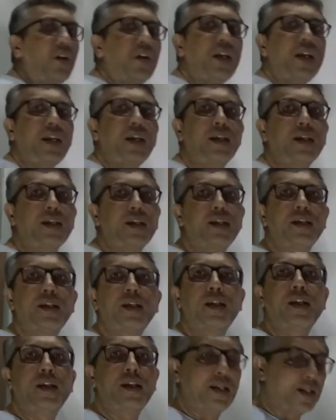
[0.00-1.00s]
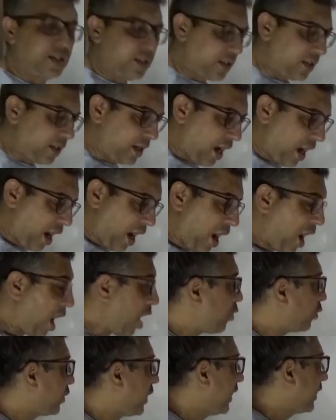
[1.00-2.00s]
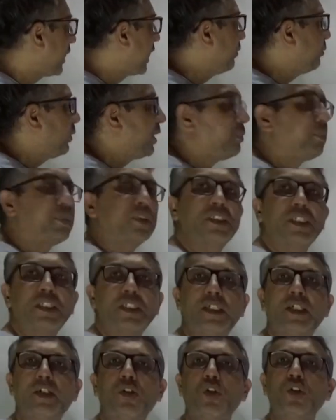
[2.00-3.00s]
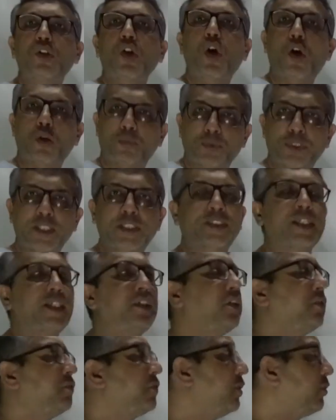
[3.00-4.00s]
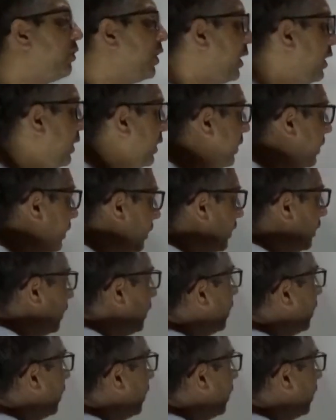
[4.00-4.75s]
Okay, how that can be represented on the object side of the world?